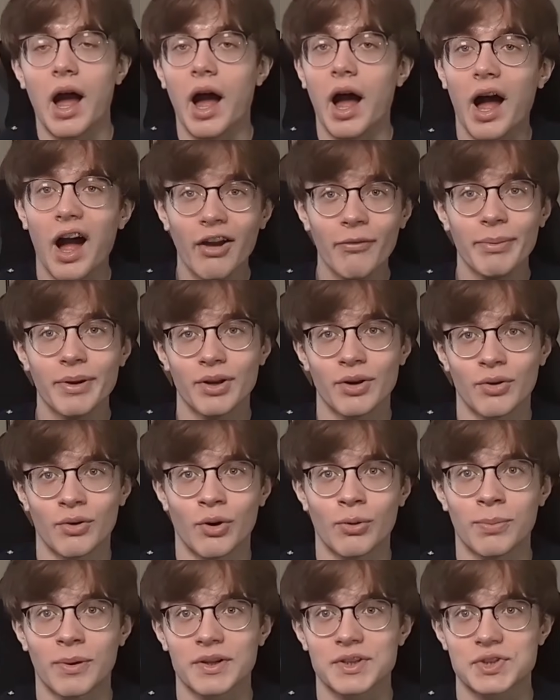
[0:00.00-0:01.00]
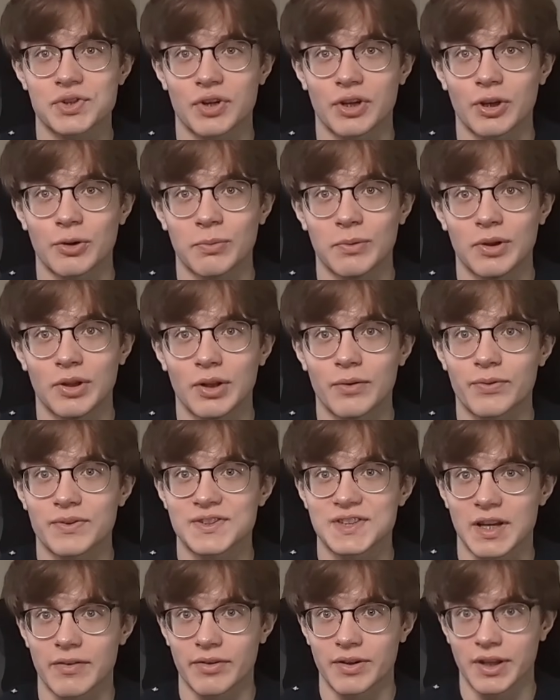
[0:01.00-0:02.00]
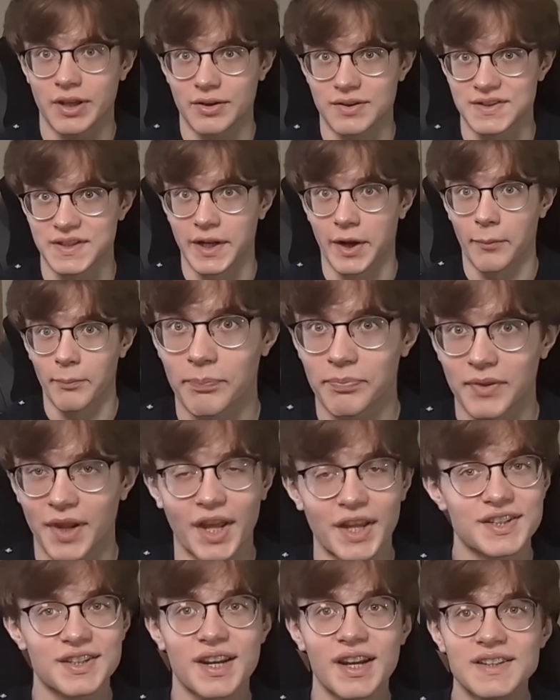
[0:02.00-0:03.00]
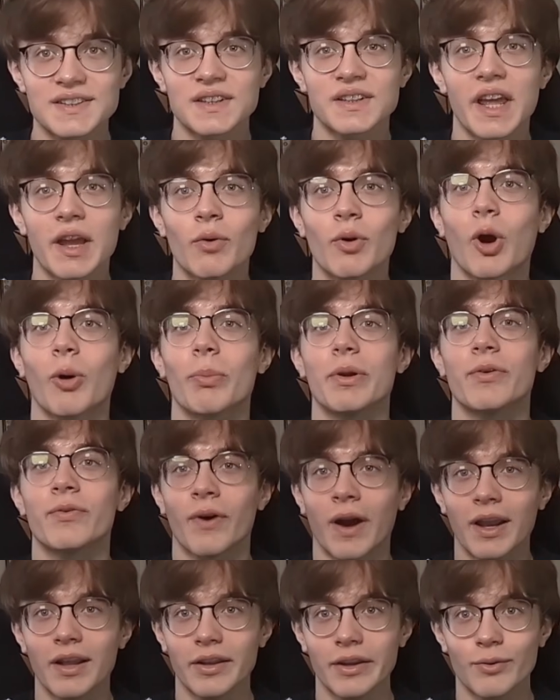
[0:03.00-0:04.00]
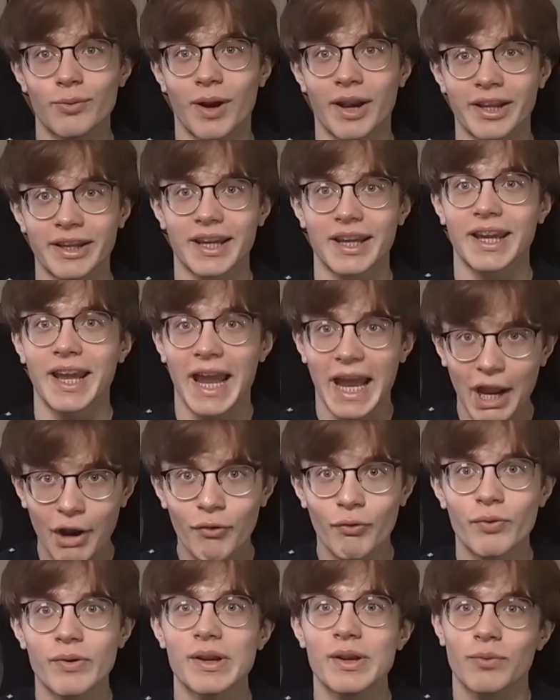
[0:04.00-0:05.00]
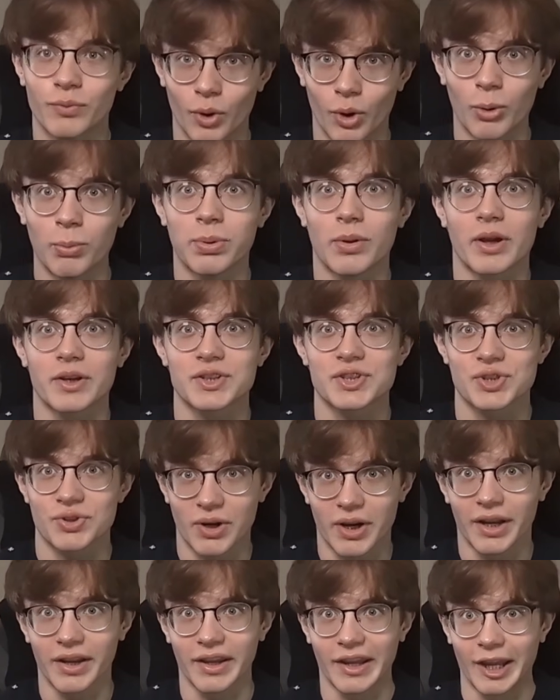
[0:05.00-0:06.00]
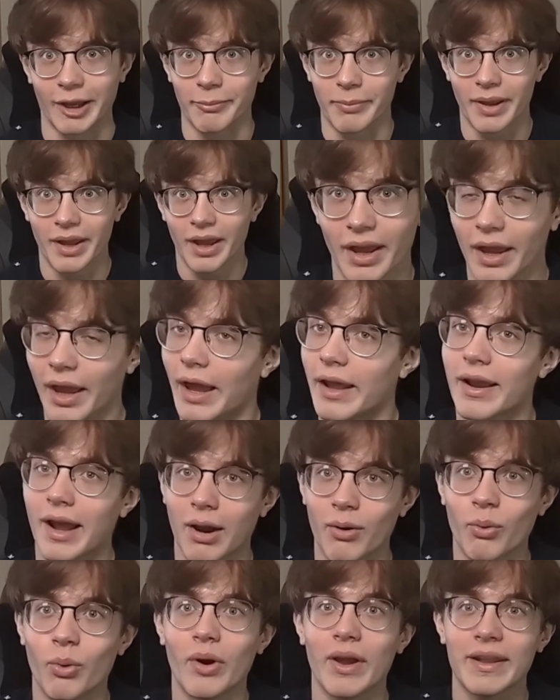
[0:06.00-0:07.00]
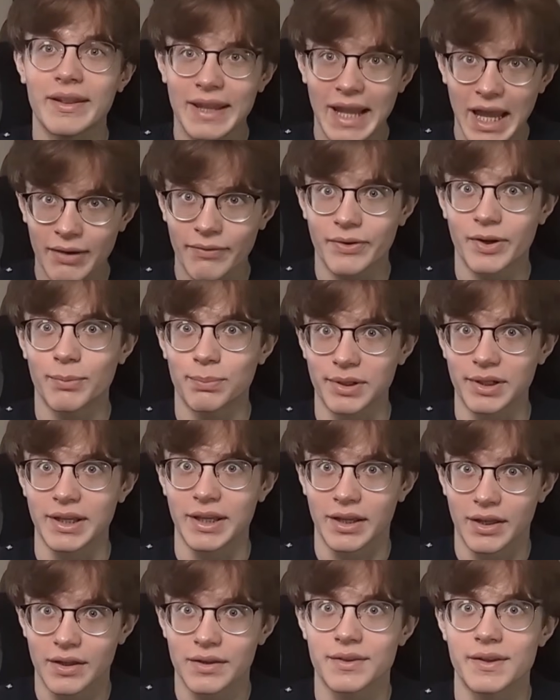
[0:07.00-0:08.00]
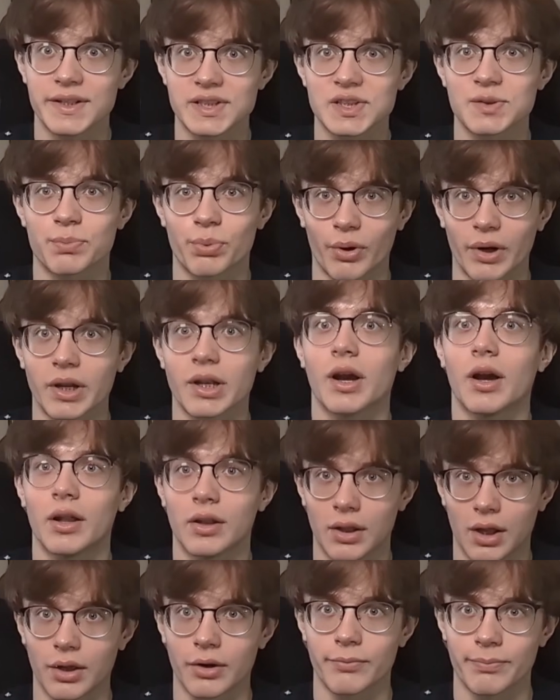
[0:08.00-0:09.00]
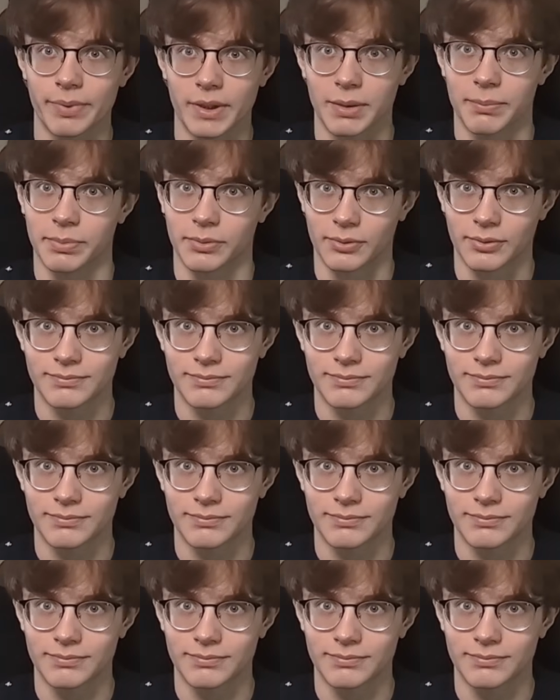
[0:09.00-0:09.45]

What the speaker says: I've been in the Roblox train community for 7 years now, and today's the day where I'll be finally ranking every Roblox train game, and I will inevitably disappoint a lot of people.